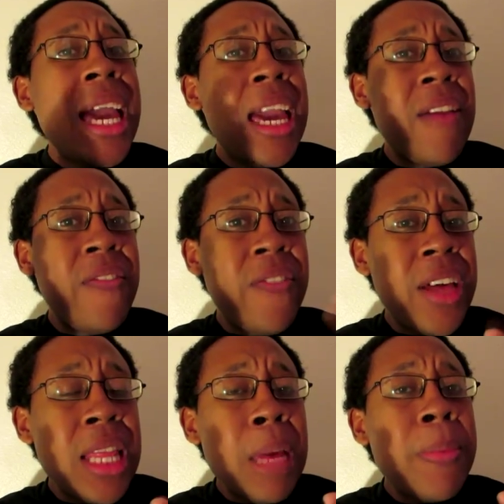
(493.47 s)
and
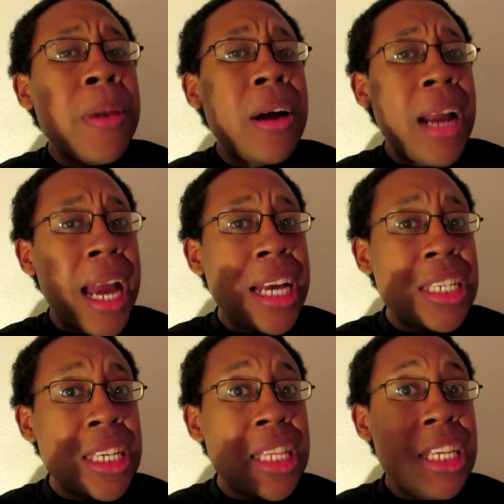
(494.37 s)
Phillip are
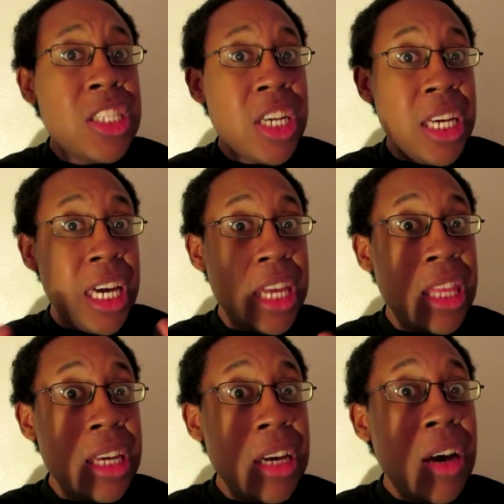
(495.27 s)
actually
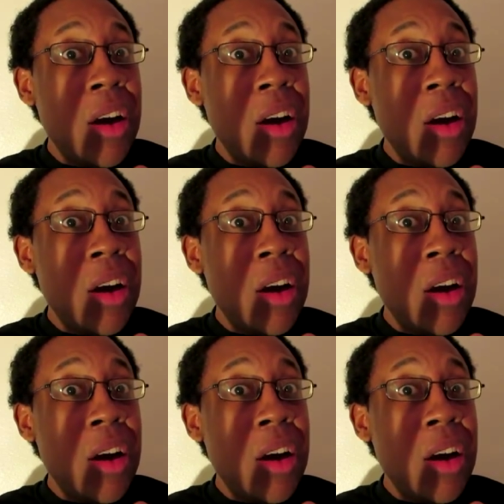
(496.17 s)
together?